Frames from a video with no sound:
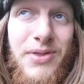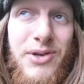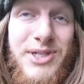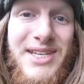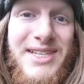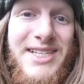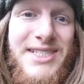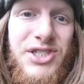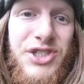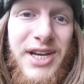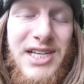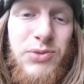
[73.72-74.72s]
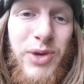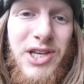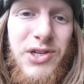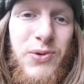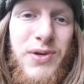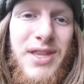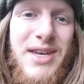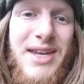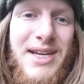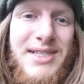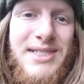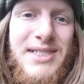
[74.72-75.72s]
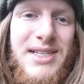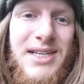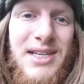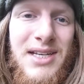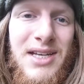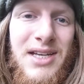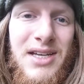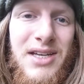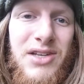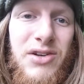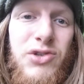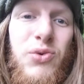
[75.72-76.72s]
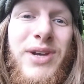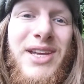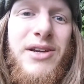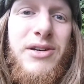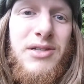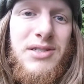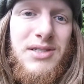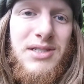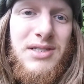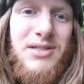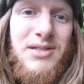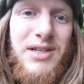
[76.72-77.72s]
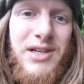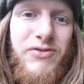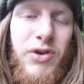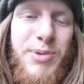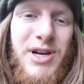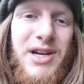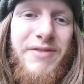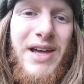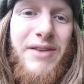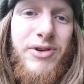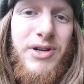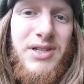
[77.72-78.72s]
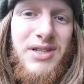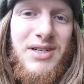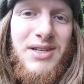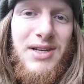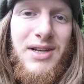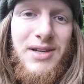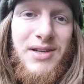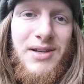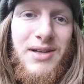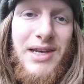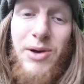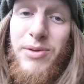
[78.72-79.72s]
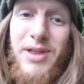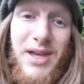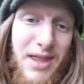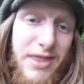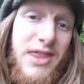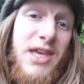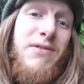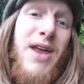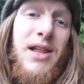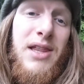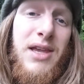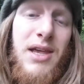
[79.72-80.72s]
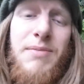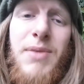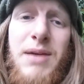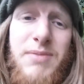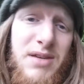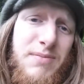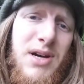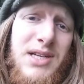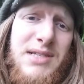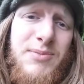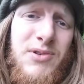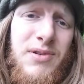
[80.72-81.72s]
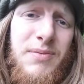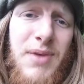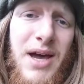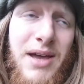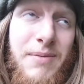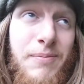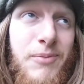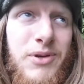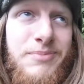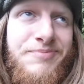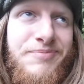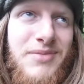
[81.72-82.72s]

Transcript: there's a decent chance we could do it in the next you know, 20 years if we put enough effort. Now, like, theoretically, it might be impossible. I well,